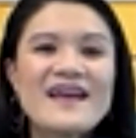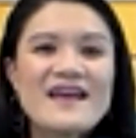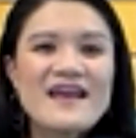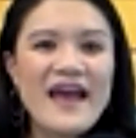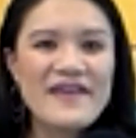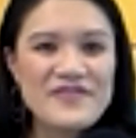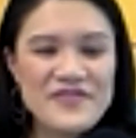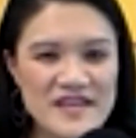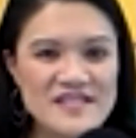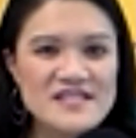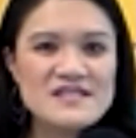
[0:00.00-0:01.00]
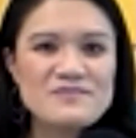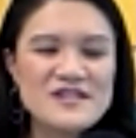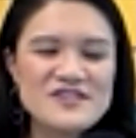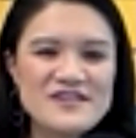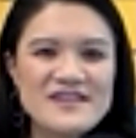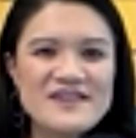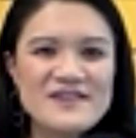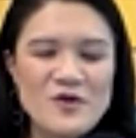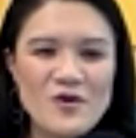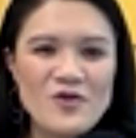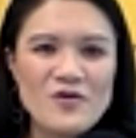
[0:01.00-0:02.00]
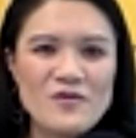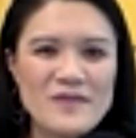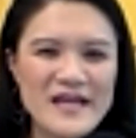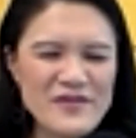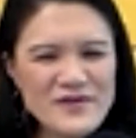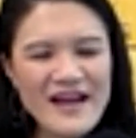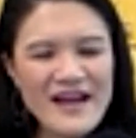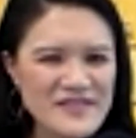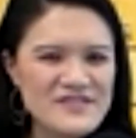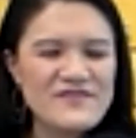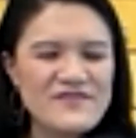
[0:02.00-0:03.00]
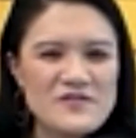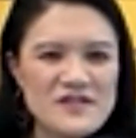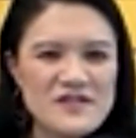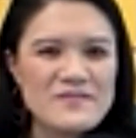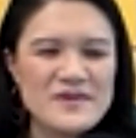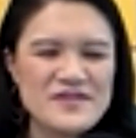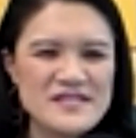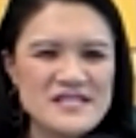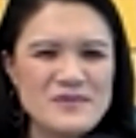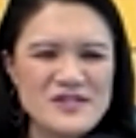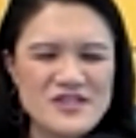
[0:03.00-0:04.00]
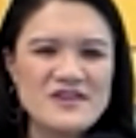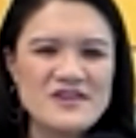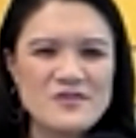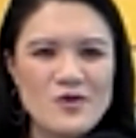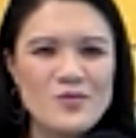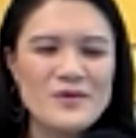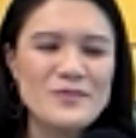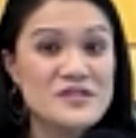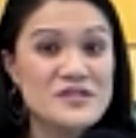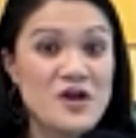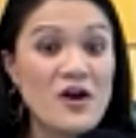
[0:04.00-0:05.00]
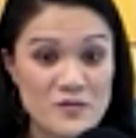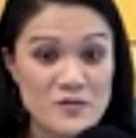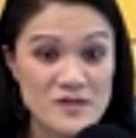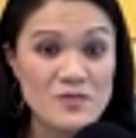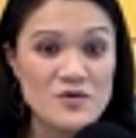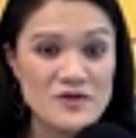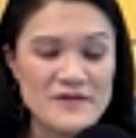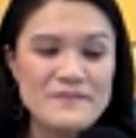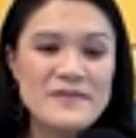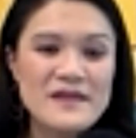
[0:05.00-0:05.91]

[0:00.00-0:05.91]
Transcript: And this especially hit home. Like I already had this feeling, but this especially hit home when my daughter was born.